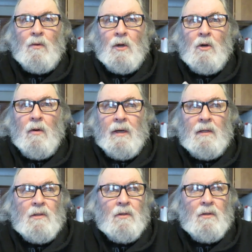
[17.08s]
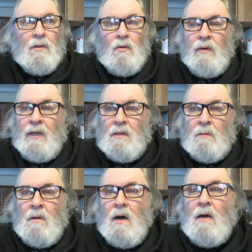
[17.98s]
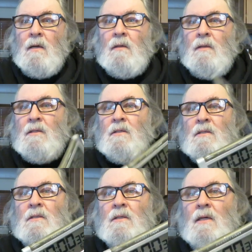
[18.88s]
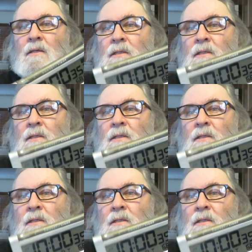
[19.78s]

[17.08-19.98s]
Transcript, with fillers: we're going into a new week tomorrow. This is a